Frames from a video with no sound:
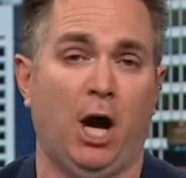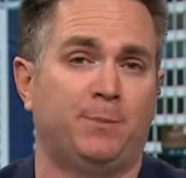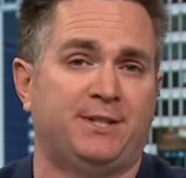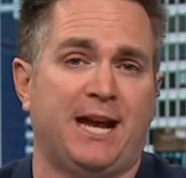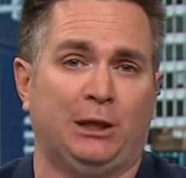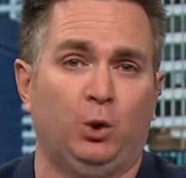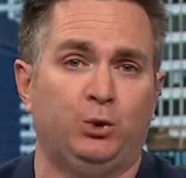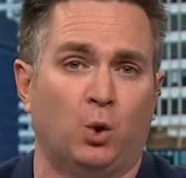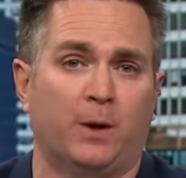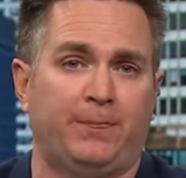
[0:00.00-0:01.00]
It helps. He's got
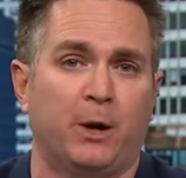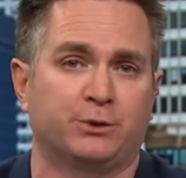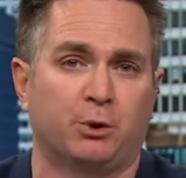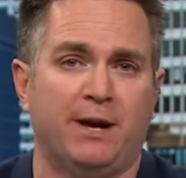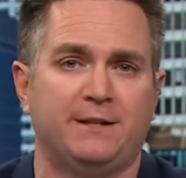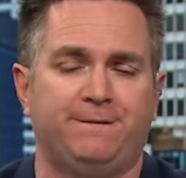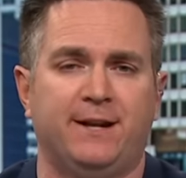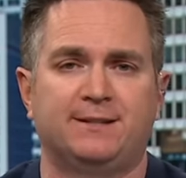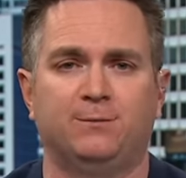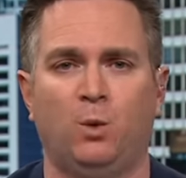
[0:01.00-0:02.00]
Lou Dort there as a great
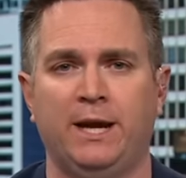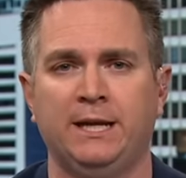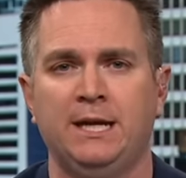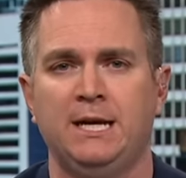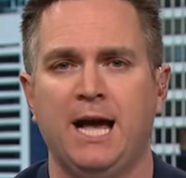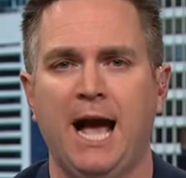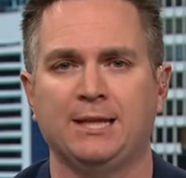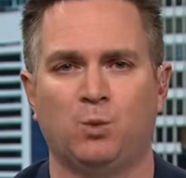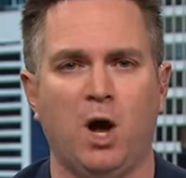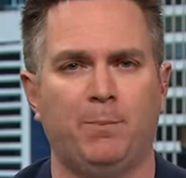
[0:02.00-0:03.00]
defensive wing
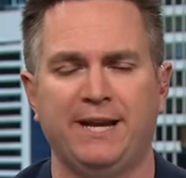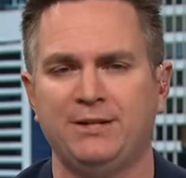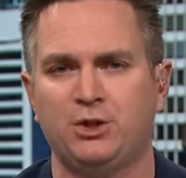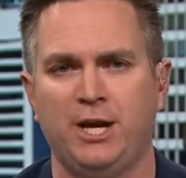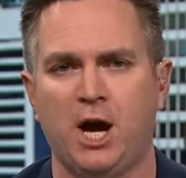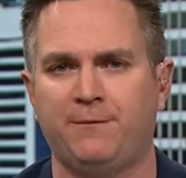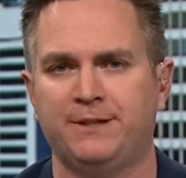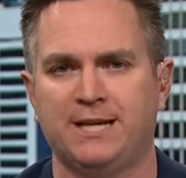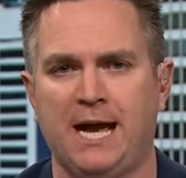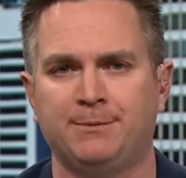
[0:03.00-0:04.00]
as well. But SGA
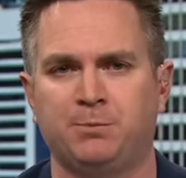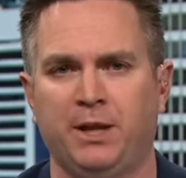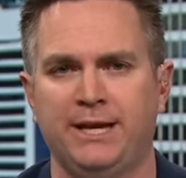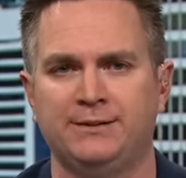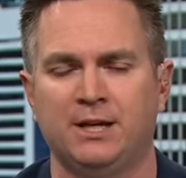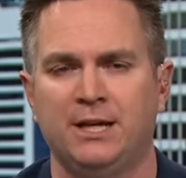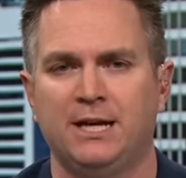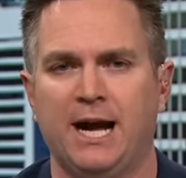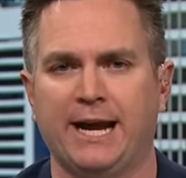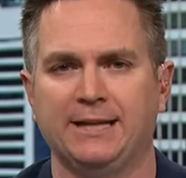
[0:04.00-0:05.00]
oftentimes plays
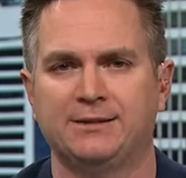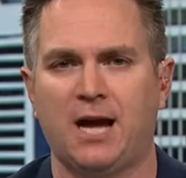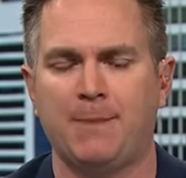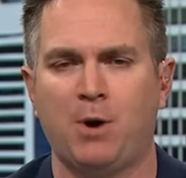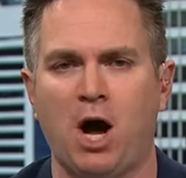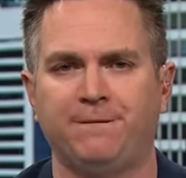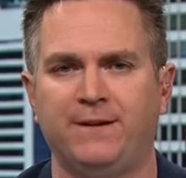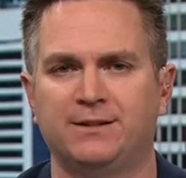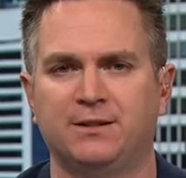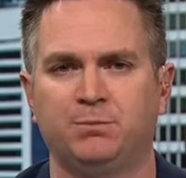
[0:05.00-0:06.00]
against top
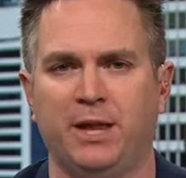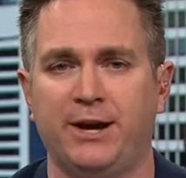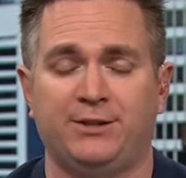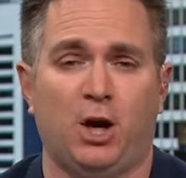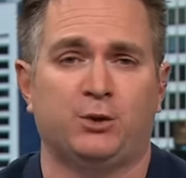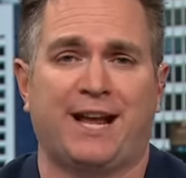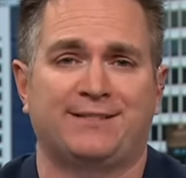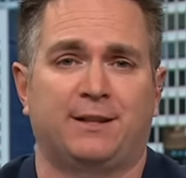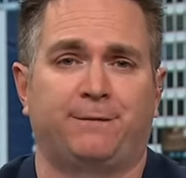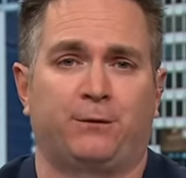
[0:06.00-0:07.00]
offensive players. He also
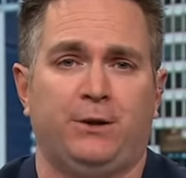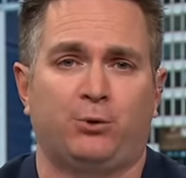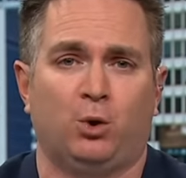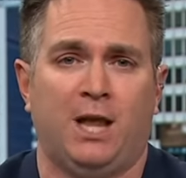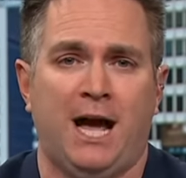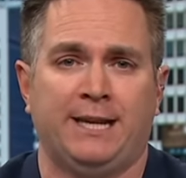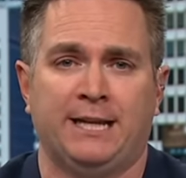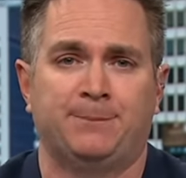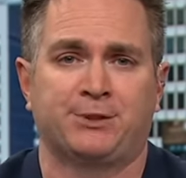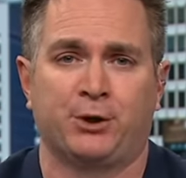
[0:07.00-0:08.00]
gets the free throw line
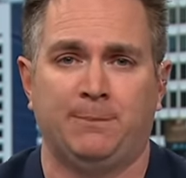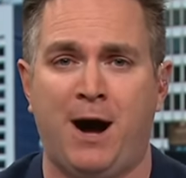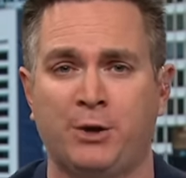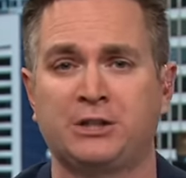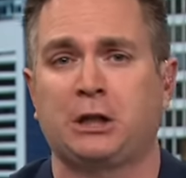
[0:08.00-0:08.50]
an absurd amount.